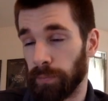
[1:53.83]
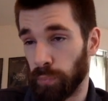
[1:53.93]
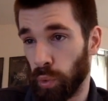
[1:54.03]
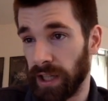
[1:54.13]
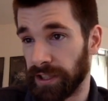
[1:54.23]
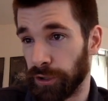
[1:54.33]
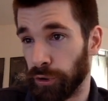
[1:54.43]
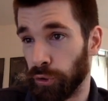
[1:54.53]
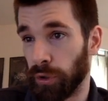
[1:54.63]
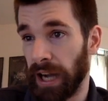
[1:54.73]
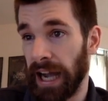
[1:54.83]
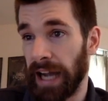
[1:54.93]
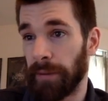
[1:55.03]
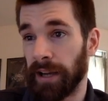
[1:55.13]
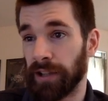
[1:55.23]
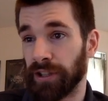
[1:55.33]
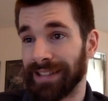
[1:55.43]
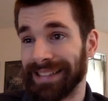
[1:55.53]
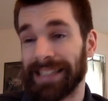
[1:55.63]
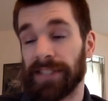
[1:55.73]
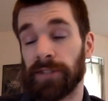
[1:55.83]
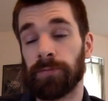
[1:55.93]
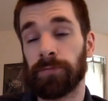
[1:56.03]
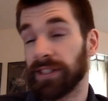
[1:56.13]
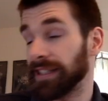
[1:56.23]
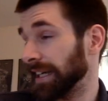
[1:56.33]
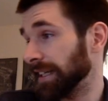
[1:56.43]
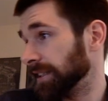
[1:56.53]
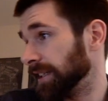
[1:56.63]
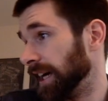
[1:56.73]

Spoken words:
wanted to do a high amount of transactions per second,